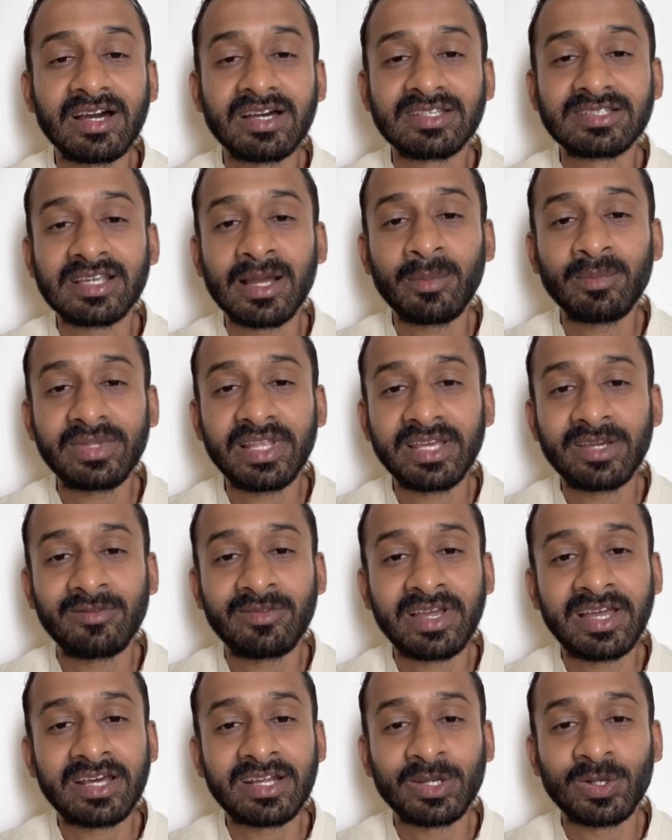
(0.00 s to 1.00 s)
something
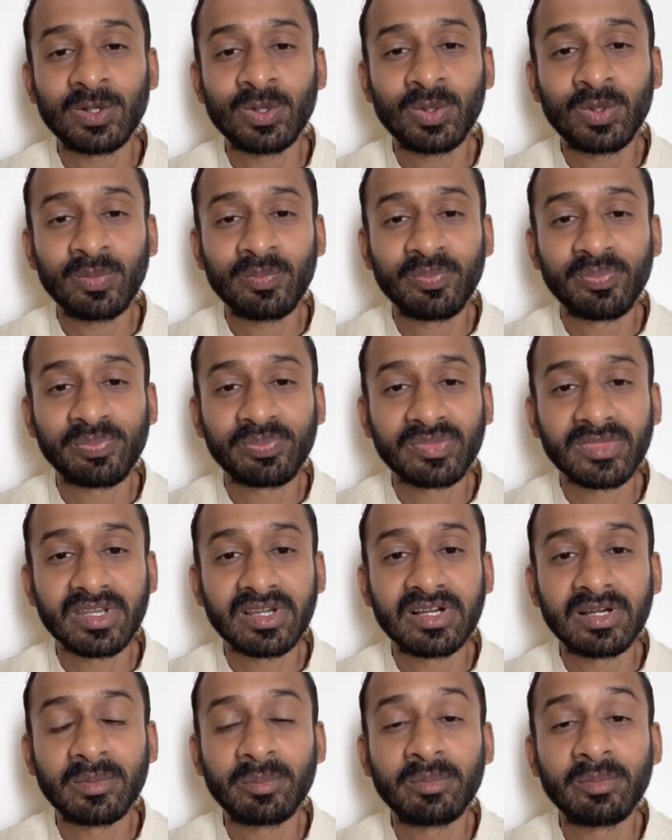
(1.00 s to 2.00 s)
where
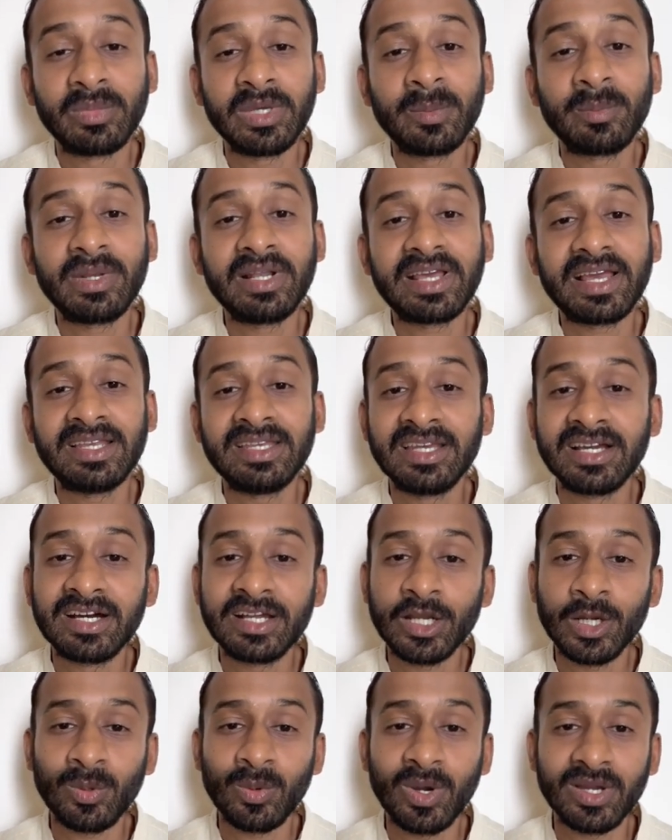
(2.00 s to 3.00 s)
people can hear
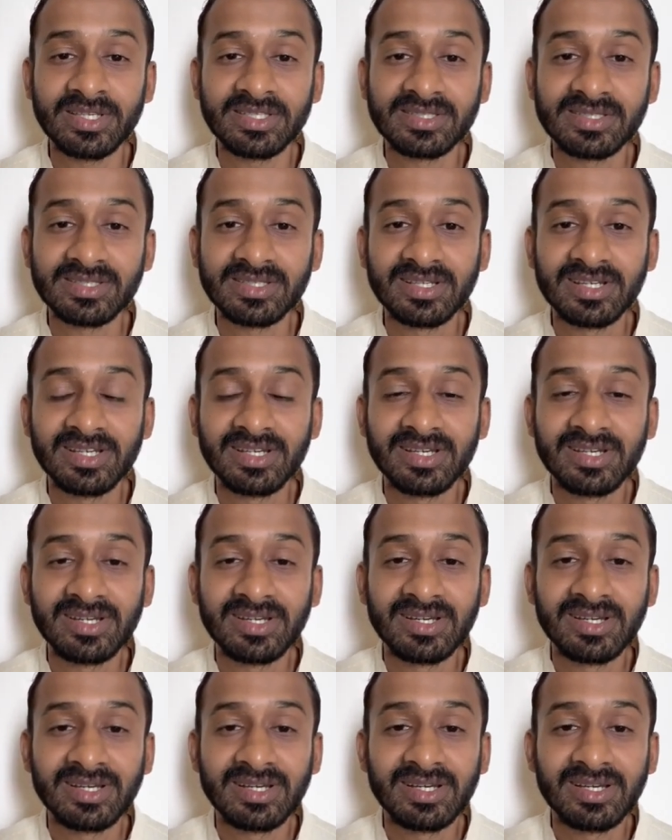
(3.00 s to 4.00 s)
your voice,
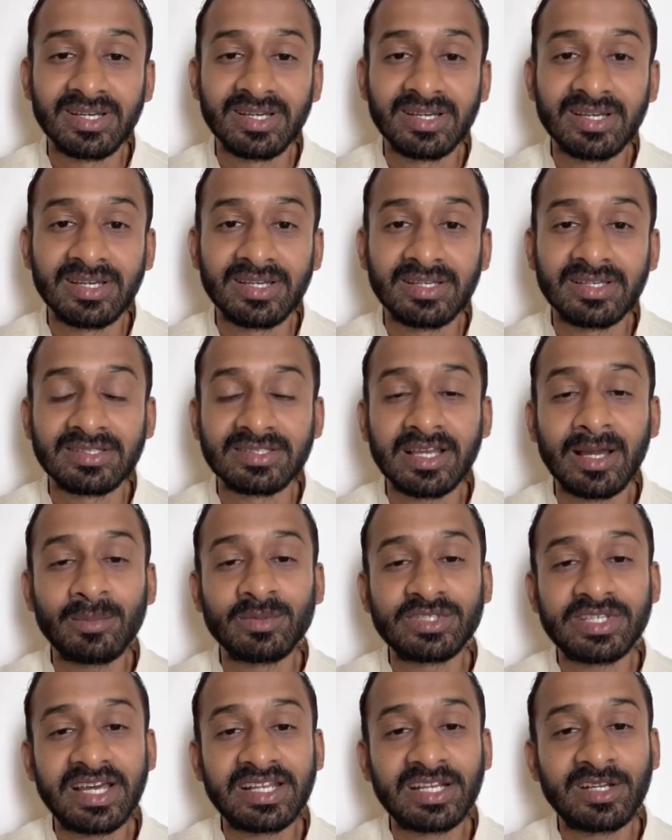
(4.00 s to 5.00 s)
some
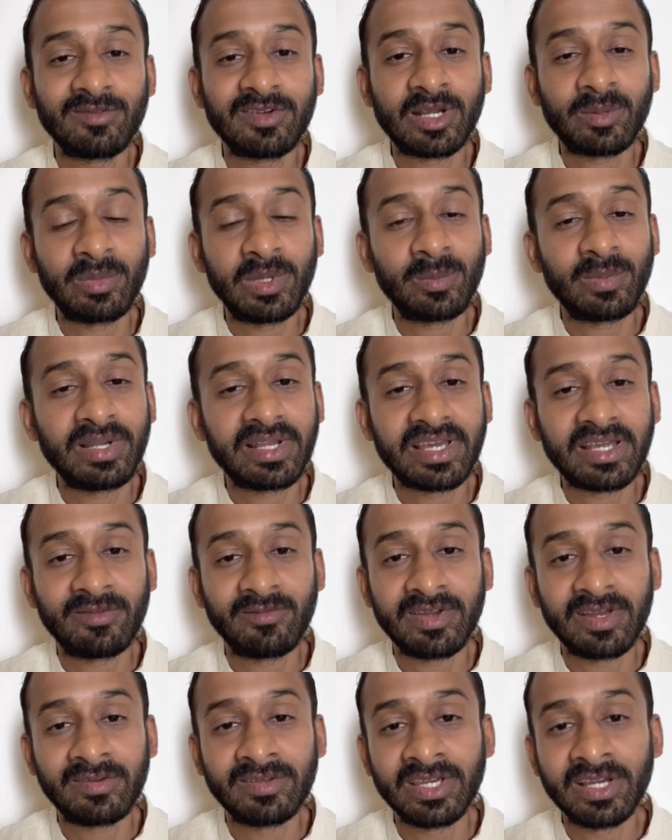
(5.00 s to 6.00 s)
channel where people can
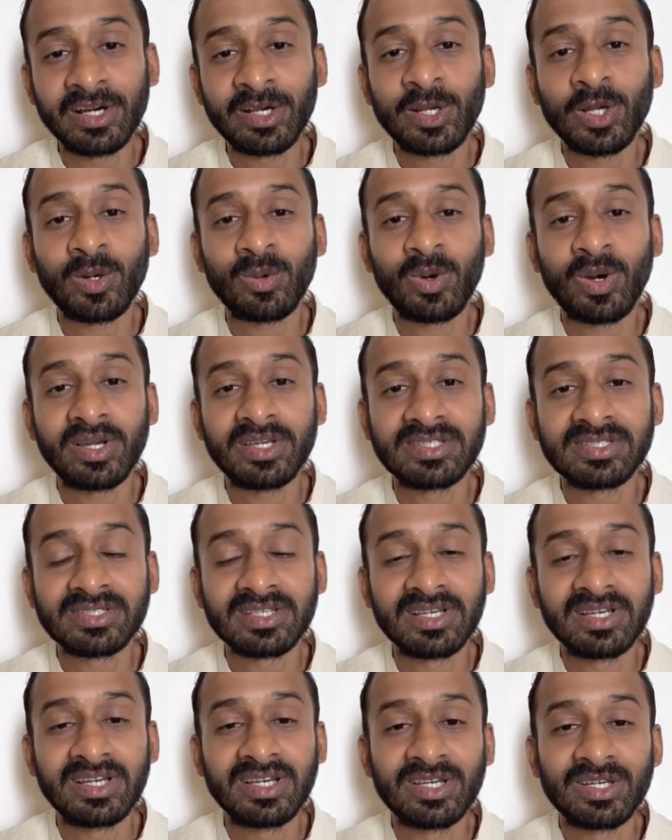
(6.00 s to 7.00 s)
hear your voice.
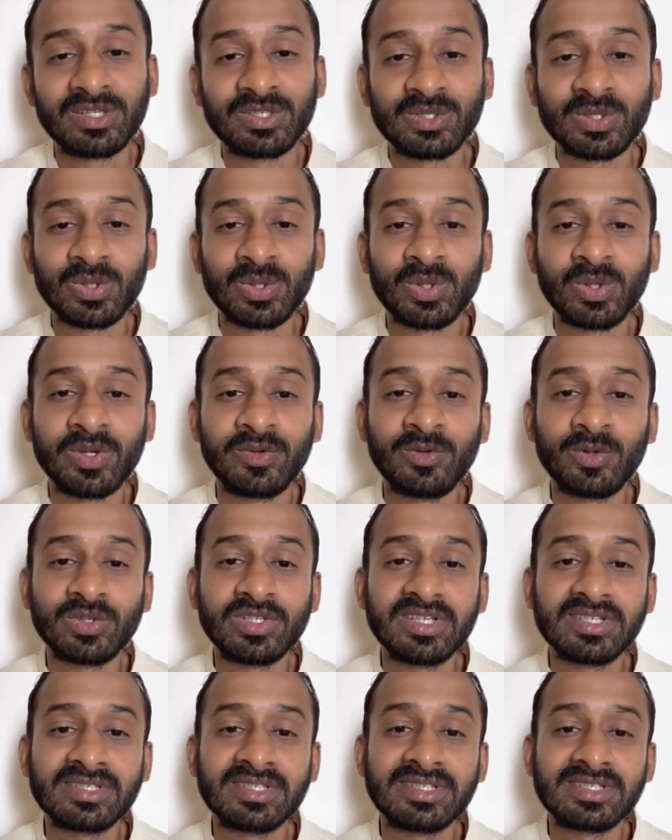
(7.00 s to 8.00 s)
So if you
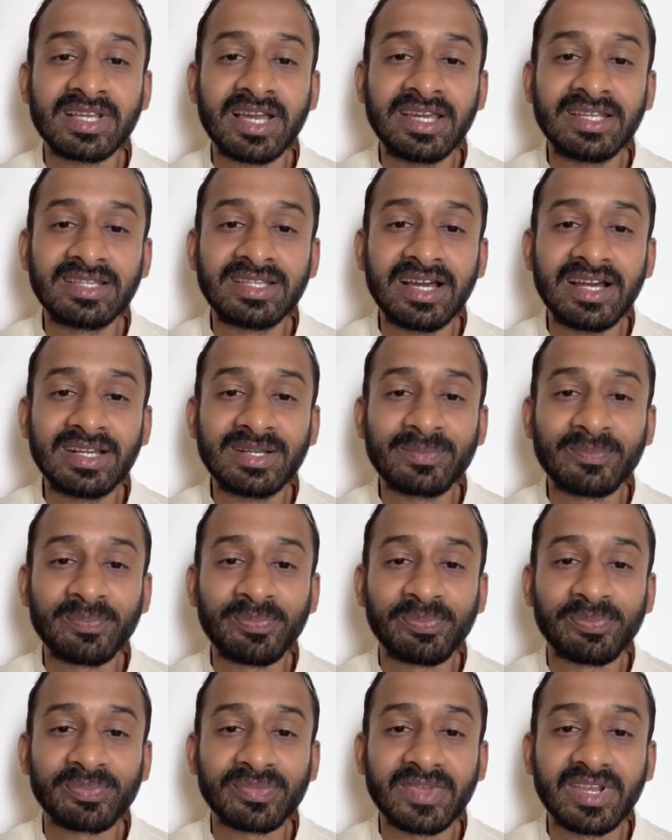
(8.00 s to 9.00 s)
just decide that,
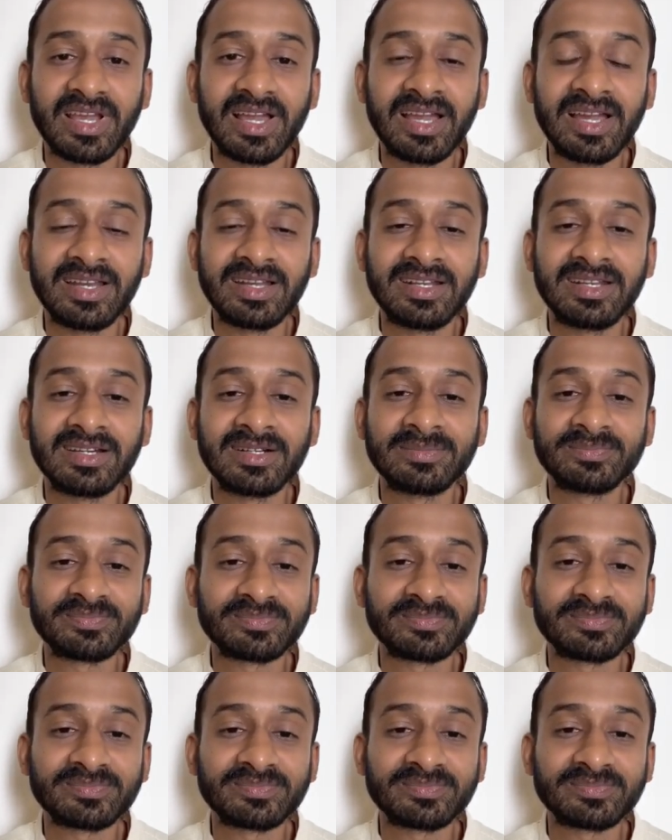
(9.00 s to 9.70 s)
and